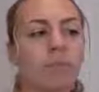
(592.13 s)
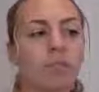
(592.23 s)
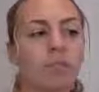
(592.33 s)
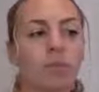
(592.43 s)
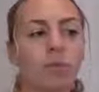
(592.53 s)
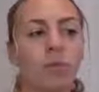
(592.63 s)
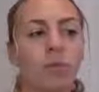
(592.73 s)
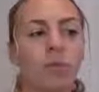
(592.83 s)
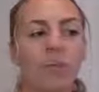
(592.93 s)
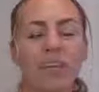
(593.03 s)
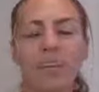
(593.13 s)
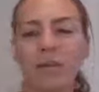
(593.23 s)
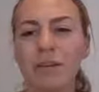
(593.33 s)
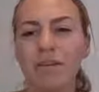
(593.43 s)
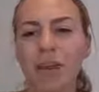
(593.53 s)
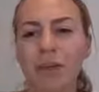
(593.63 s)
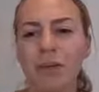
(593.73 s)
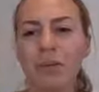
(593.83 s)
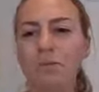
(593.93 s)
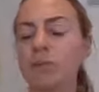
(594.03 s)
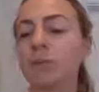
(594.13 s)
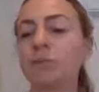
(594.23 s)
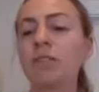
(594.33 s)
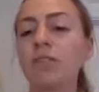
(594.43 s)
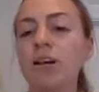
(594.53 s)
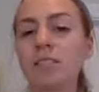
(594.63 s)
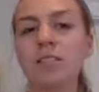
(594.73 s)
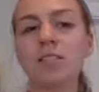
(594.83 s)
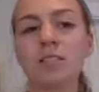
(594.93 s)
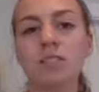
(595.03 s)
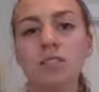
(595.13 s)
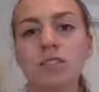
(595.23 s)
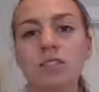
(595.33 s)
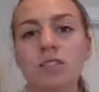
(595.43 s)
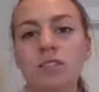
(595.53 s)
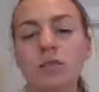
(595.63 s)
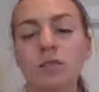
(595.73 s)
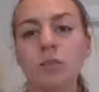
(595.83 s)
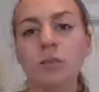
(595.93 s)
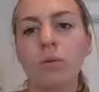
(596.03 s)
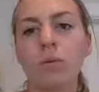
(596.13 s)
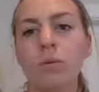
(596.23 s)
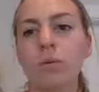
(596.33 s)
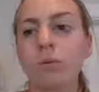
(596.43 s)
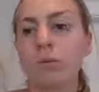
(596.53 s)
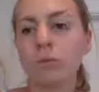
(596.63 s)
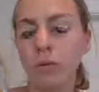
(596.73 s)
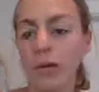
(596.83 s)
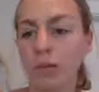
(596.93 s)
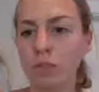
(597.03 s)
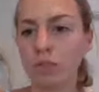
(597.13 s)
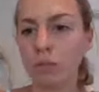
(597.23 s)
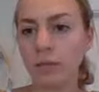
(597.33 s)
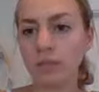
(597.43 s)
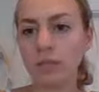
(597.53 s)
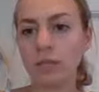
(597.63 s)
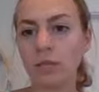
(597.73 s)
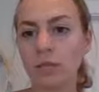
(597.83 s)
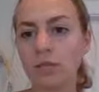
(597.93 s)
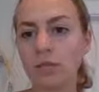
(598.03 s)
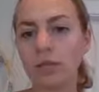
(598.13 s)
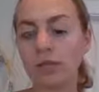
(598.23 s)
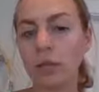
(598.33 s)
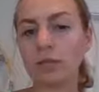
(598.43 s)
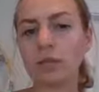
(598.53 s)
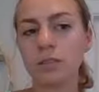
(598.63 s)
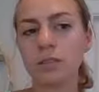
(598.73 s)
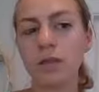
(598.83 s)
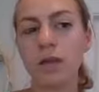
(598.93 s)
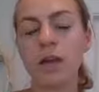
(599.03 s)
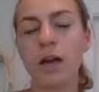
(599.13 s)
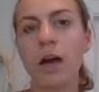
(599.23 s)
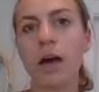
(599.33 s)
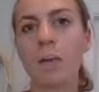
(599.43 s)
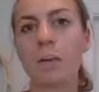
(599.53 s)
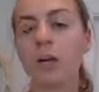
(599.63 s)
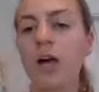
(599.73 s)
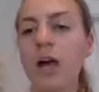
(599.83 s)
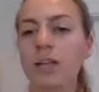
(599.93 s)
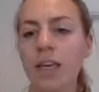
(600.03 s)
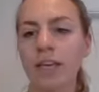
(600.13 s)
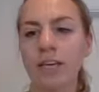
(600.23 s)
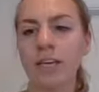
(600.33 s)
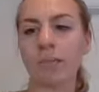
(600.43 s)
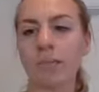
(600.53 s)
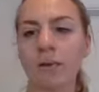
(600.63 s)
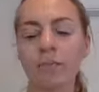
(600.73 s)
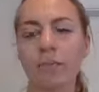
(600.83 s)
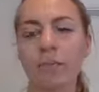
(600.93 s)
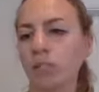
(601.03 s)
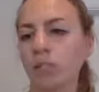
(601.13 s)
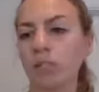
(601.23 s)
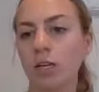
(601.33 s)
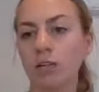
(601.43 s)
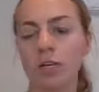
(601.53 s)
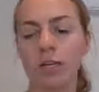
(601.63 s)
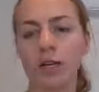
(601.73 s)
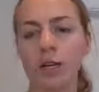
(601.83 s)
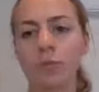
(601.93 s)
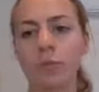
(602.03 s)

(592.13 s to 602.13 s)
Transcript: So sodium can be found. Most of us who do get too much salt, we're not getting it from like just the salt shaker.